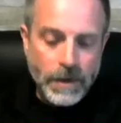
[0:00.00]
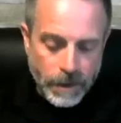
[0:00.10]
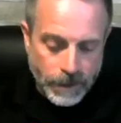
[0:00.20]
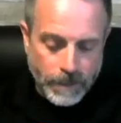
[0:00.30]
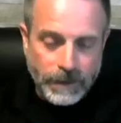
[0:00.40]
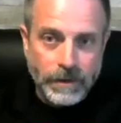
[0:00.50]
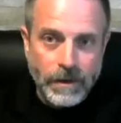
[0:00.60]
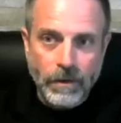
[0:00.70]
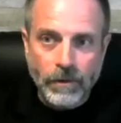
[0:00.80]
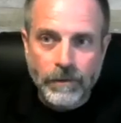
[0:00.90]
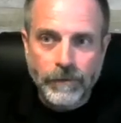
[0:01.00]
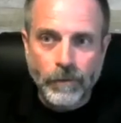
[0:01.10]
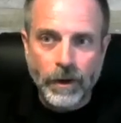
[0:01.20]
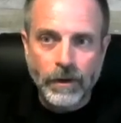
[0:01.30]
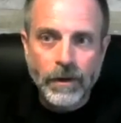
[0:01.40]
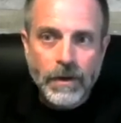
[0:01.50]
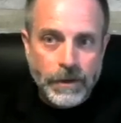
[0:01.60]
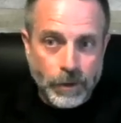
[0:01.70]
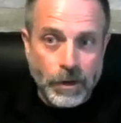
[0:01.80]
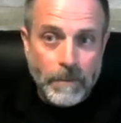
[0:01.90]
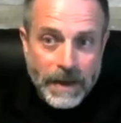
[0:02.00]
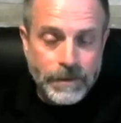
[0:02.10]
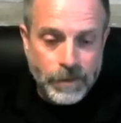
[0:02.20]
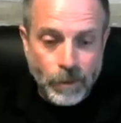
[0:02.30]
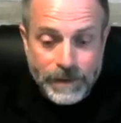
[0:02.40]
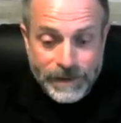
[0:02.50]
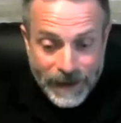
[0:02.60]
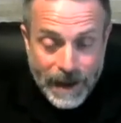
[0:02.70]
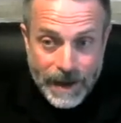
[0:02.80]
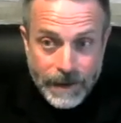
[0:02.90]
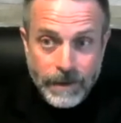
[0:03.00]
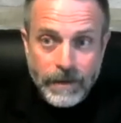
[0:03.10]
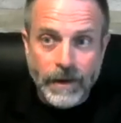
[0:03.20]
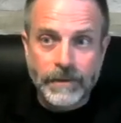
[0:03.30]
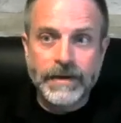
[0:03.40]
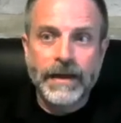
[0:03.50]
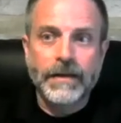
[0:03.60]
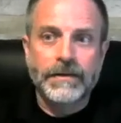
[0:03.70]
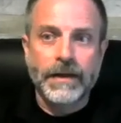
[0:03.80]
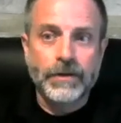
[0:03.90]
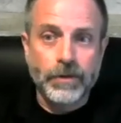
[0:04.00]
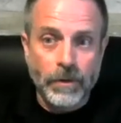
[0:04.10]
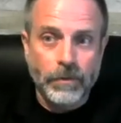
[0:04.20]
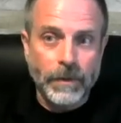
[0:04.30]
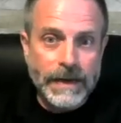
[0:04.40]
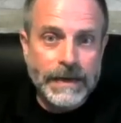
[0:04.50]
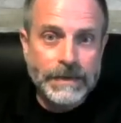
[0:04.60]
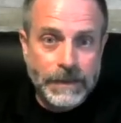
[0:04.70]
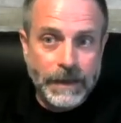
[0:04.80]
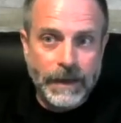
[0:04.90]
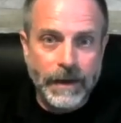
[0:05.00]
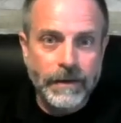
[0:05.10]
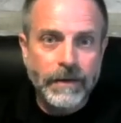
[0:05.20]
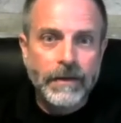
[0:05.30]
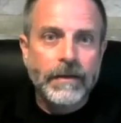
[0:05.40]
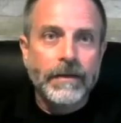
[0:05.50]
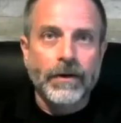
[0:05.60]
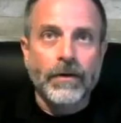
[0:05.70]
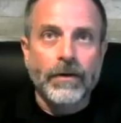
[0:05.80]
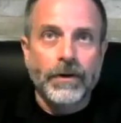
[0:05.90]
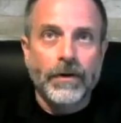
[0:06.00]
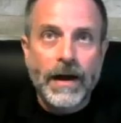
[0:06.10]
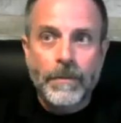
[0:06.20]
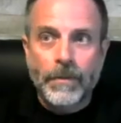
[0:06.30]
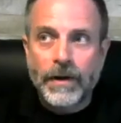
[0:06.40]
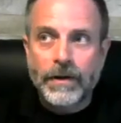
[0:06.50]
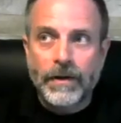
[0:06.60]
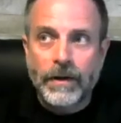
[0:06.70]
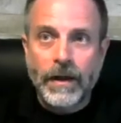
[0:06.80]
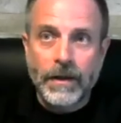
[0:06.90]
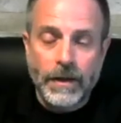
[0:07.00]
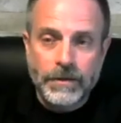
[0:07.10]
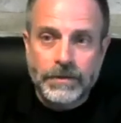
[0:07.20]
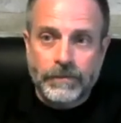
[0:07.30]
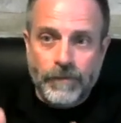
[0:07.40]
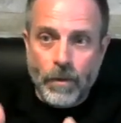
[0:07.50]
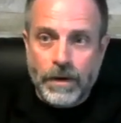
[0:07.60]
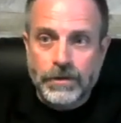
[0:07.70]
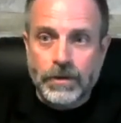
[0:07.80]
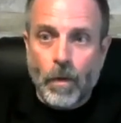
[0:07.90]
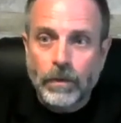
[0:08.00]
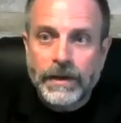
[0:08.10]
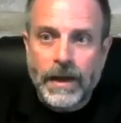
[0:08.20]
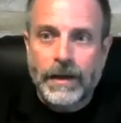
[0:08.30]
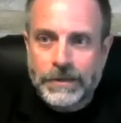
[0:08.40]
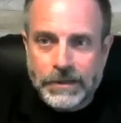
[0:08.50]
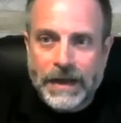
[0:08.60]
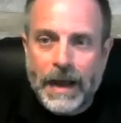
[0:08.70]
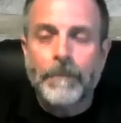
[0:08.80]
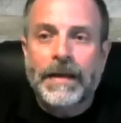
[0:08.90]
you picked a color of foil, you committed to a dye. A dye could take 2 or 3 days to get. Your operator is focused only on stamping